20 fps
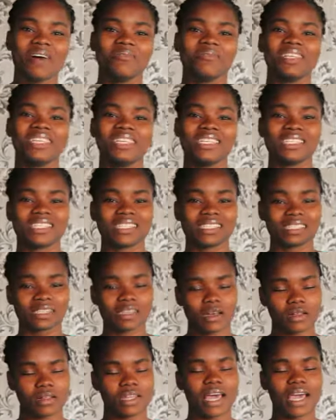Please
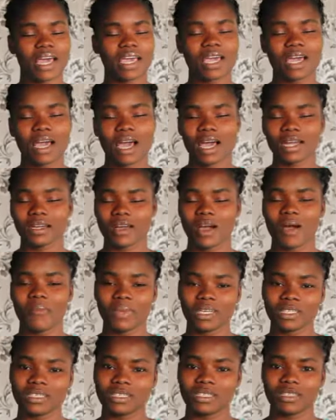like and
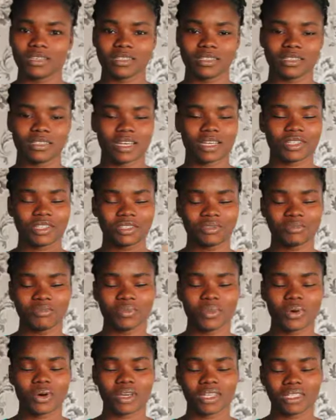comment in
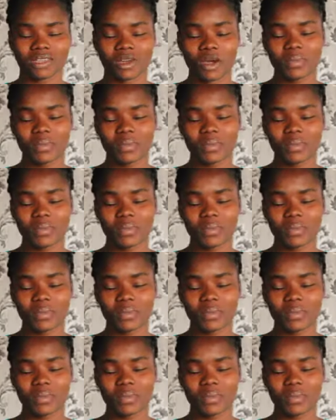the